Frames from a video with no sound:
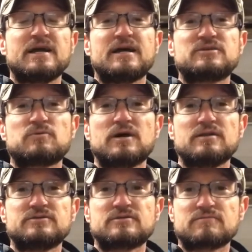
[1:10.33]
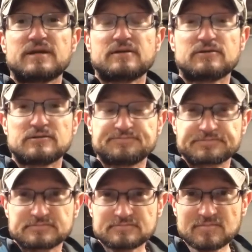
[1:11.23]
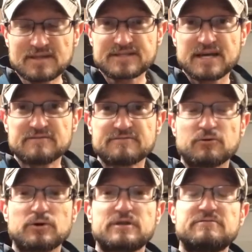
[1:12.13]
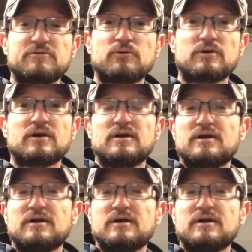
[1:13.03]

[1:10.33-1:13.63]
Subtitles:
as well as the regular 1040 for